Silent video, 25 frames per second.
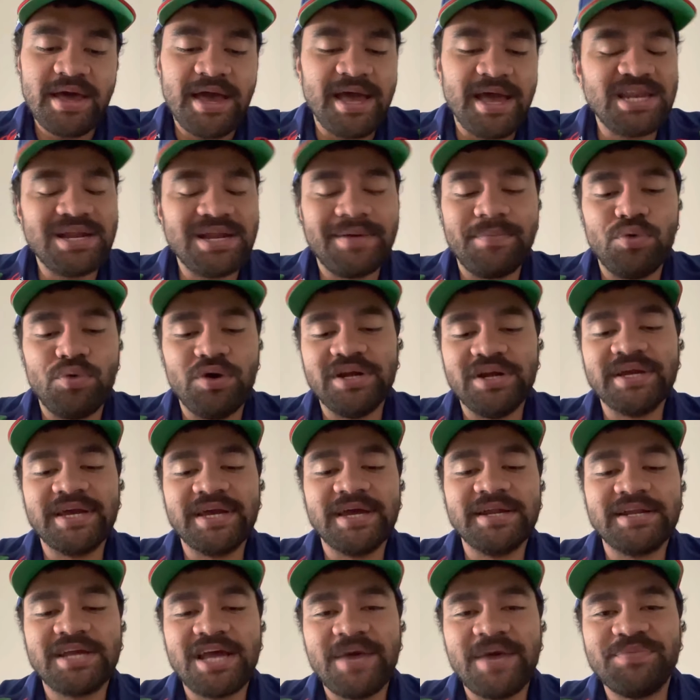And number 1,
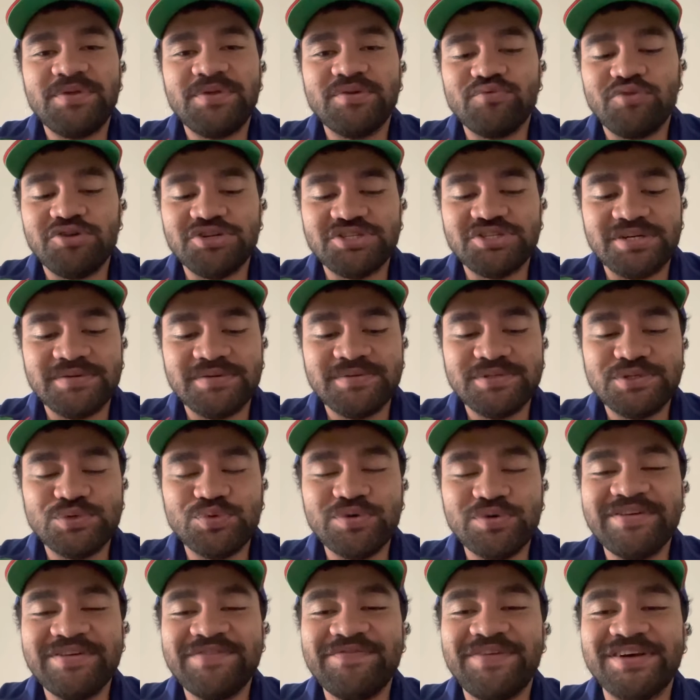again, Captain Roger
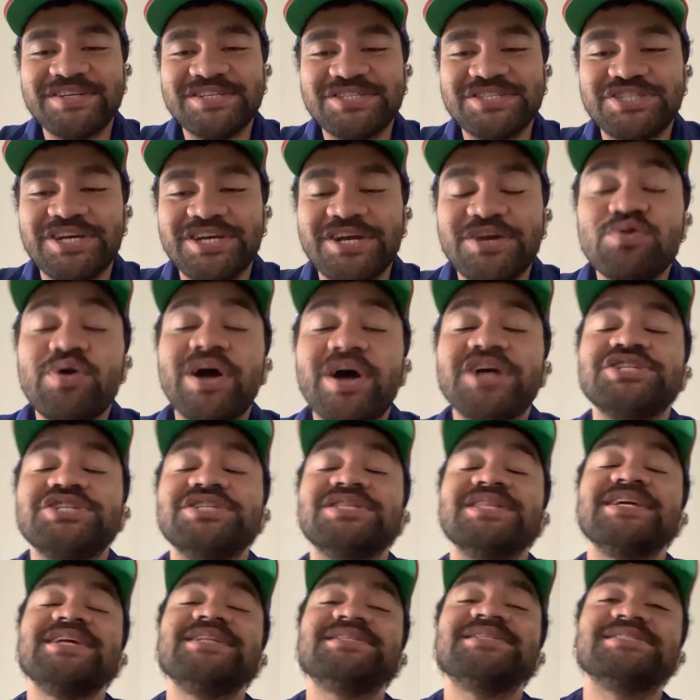Tui Bazashek, who actually
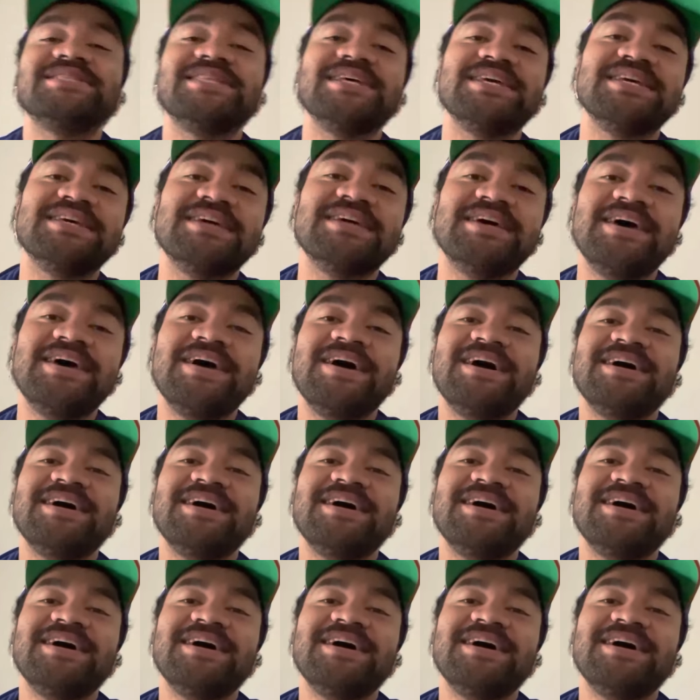leads the